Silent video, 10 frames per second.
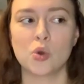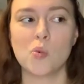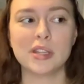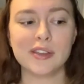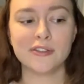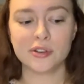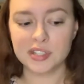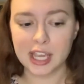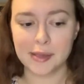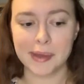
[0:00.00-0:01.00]
when they
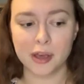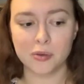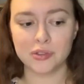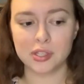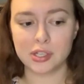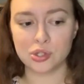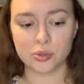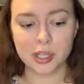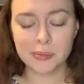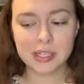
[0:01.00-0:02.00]
first came out, the
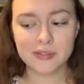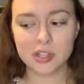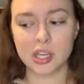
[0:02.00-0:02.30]
treatment of the